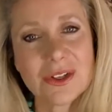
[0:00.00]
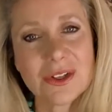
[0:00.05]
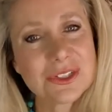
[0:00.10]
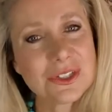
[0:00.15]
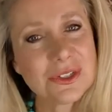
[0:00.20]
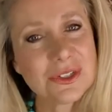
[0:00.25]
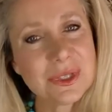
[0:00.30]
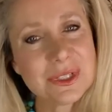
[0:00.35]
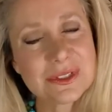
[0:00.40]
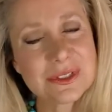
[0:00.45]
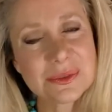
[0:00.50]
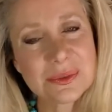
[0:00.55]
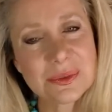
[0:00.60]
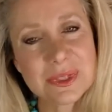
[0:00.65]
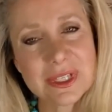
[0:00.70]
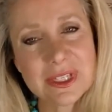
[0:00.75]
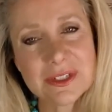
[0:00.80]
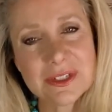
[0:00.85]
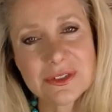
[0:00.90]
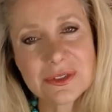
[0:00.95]
So it's
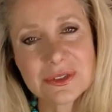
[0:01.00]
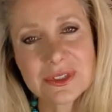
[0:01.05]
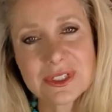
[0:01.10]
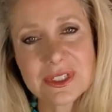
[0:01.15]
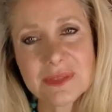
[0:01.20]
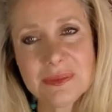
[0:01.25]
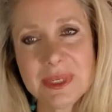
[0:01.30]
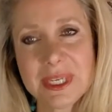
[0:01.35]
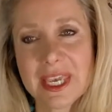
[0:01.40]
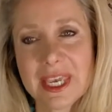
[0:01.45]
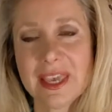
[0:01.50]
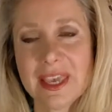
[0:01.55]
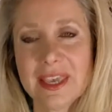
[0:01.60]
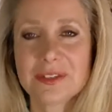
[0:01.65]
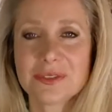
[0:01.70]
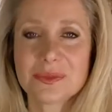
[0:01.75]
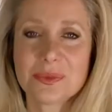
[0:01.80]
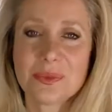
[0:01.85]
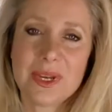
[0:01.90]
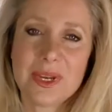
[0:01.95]
really interesting
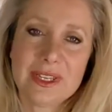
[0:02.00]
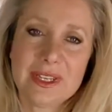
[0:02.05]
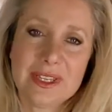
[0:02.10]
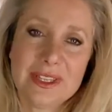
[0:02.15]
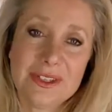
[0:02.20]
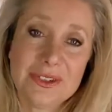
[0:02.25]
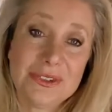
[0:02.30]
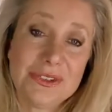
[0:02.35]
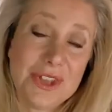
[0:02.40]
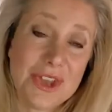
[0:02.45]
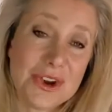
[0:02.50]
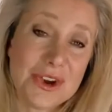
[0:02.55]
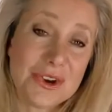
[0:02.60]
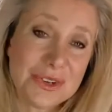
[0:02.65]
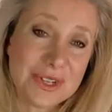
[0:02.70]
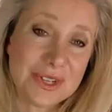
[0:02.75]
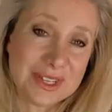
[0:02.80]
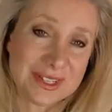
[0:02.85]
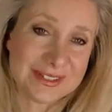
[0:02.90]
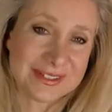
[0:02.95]
because what you'll
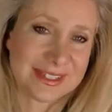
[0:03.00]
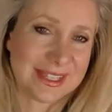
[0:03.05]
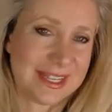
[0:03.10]
notice,